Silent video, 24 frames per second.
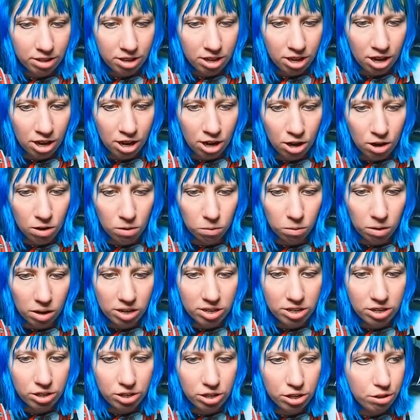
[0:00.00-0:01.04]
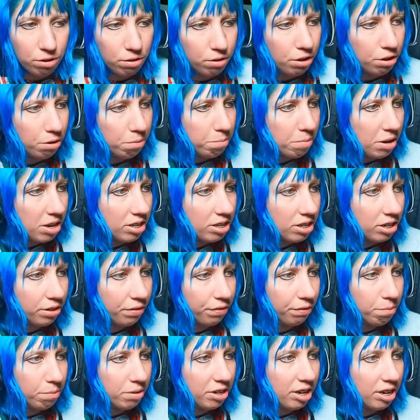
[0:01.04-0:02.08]
Oh, I just saw your message
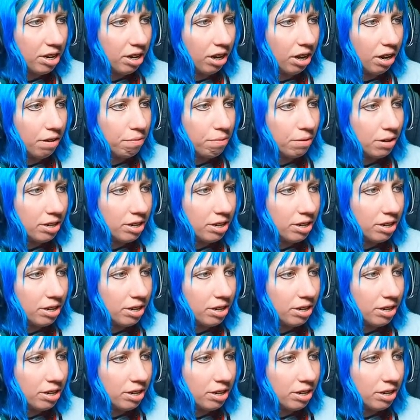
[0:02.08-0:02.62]
from D Live. Why